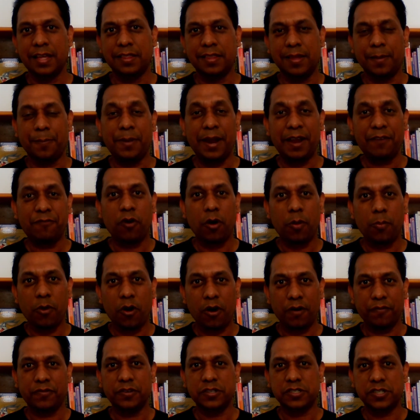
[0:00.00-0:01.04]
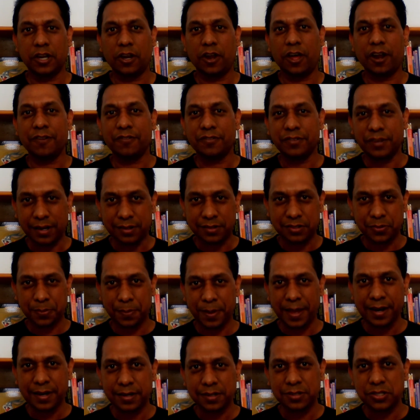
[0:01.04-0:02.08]
The platform offers a lot of
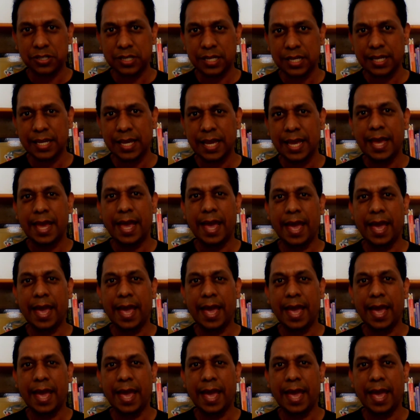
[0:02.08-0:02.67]
transparency,